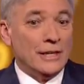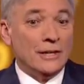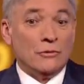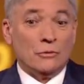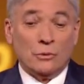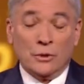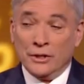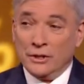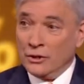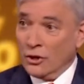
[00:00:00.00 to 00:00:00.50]

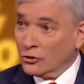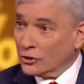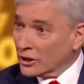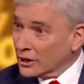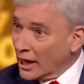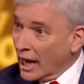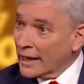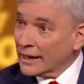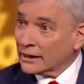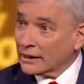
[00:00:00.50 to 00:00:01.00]
We know the
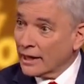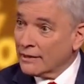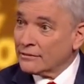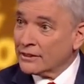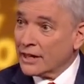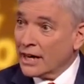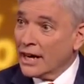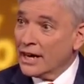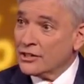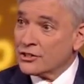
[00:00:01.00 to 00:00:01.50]

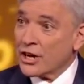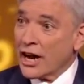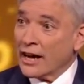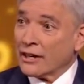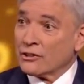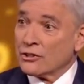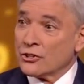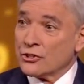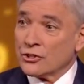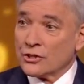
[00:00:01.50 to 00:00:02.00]
9/11
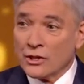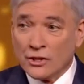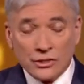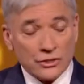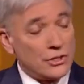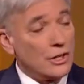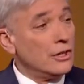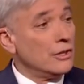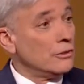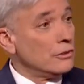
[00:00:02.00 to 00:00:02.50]
hijackers,
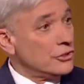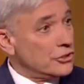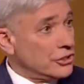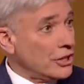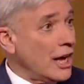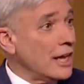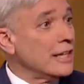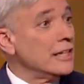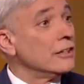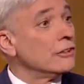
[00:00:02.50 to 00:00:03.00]
so
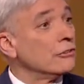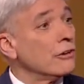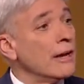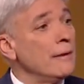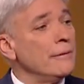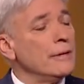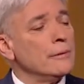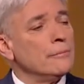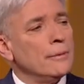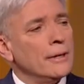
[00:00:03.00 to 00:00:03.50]
Saudi
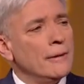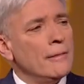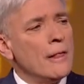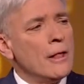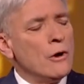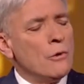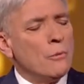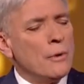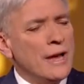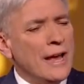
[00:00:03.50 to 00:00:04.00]
Arabia, but
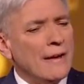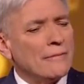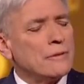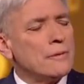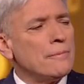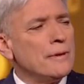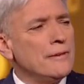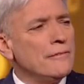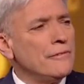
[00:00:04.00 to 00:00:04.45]
we have to be.